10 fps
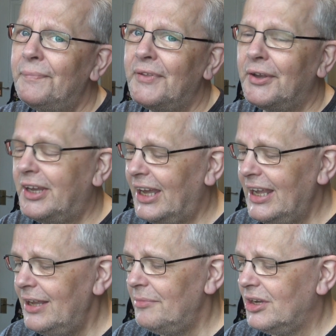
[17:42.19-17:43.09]

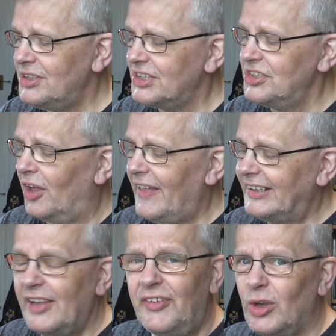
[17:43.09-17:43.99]
Okay? Because it's not that
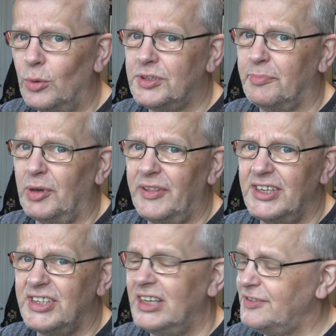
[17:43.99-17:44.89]
difficult to put
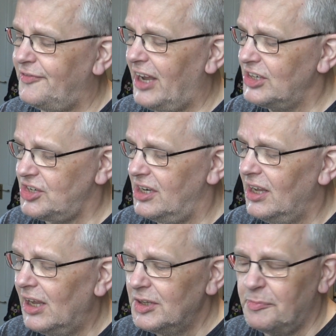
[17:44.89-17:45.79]
these things flush and
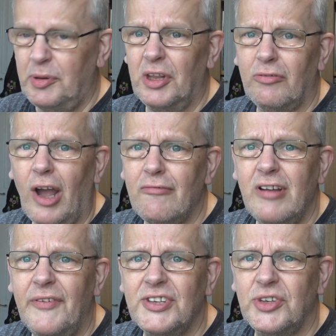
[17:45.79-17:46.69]
to put the right
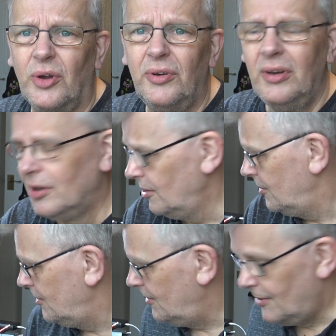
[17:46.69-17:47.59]
rivets on.
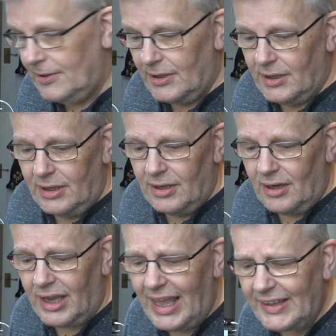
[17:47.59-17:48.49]

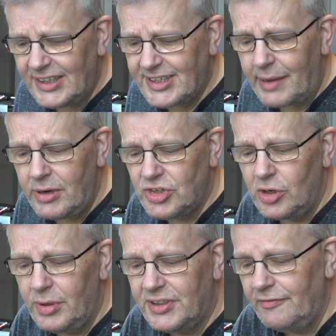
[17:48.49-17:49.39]
I had the same
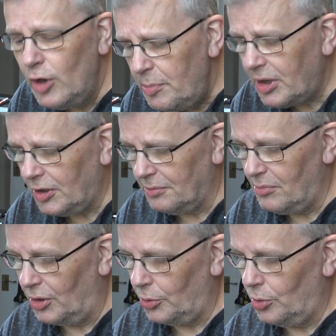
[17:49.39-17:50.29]
issue with the Rubicon
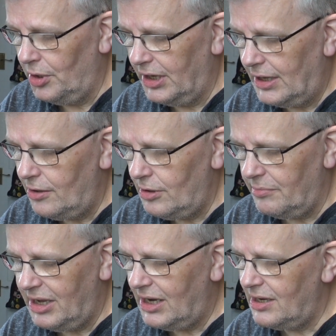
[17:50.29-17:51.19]
model, you know. I
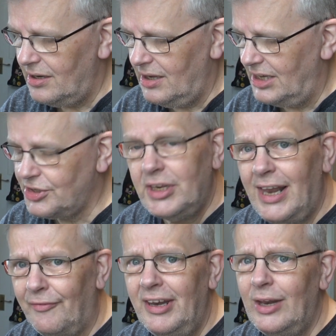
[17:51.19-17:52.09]
mean, it's a
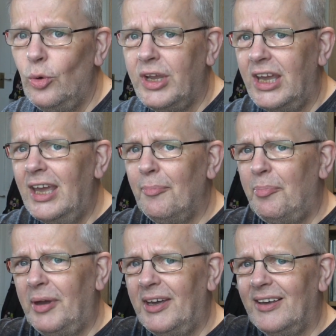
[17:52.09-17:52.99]
lovely little kit,
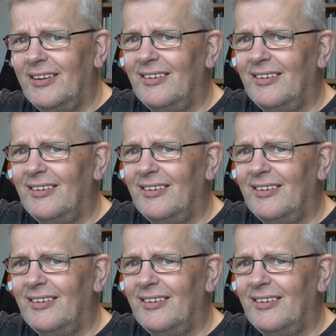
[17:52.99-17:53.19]
but